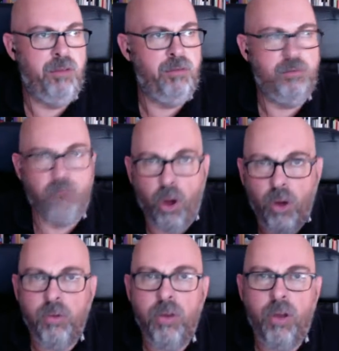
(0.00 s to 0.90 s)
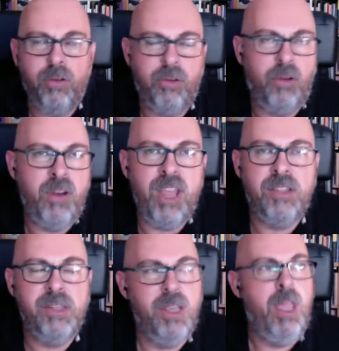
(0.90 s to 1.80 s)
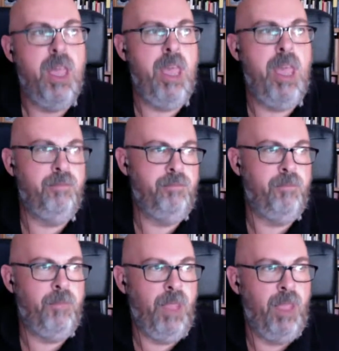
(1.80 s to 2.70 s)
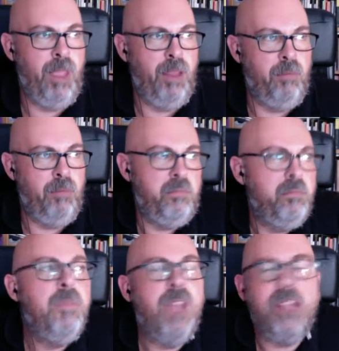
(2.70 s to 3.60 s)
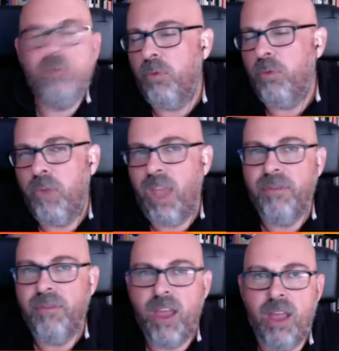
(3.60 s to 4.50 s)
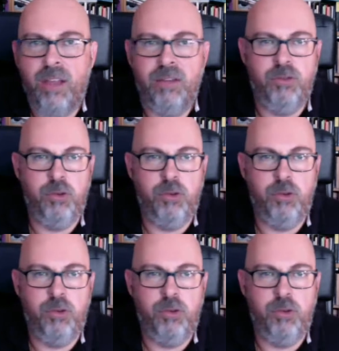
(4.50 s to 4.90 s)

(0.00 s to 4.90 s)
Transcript: role on it. And that's what we have done, to